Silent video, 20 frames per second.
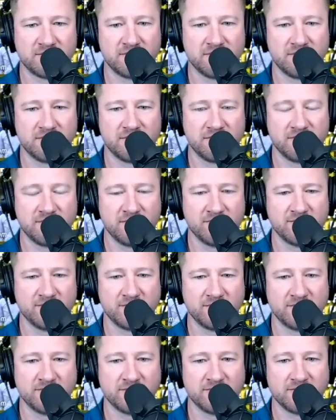
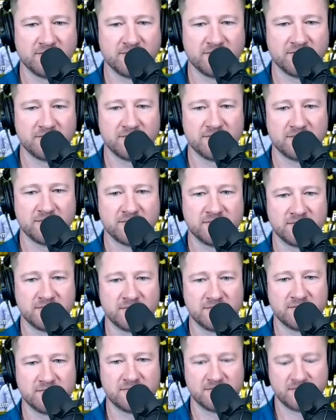
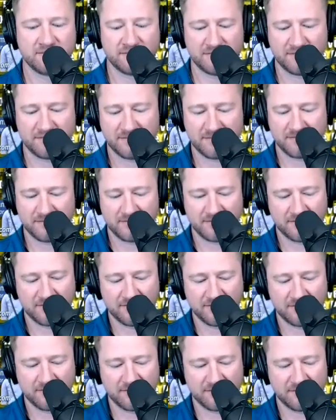
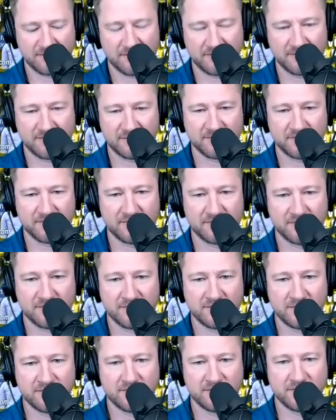
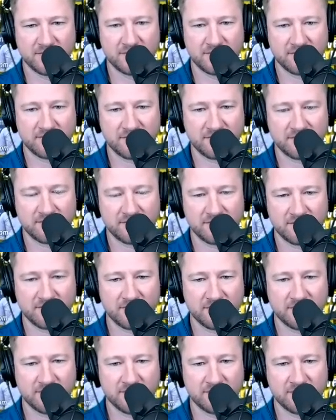
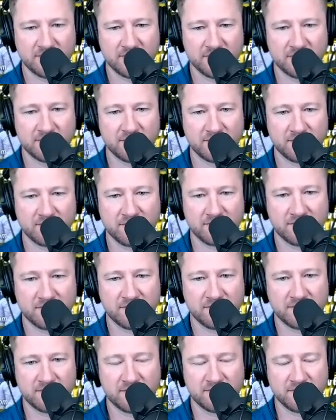
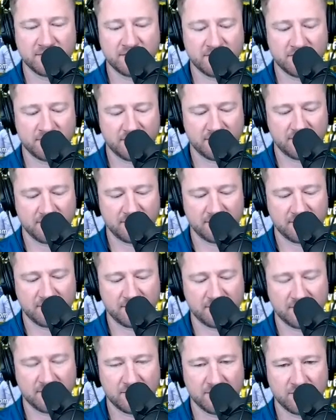
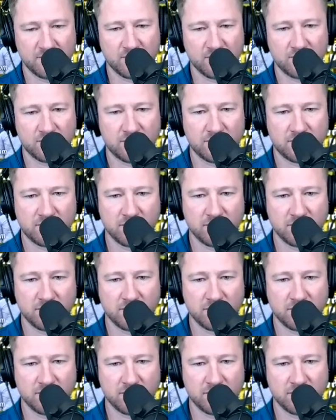No words are spoken by the person on screen.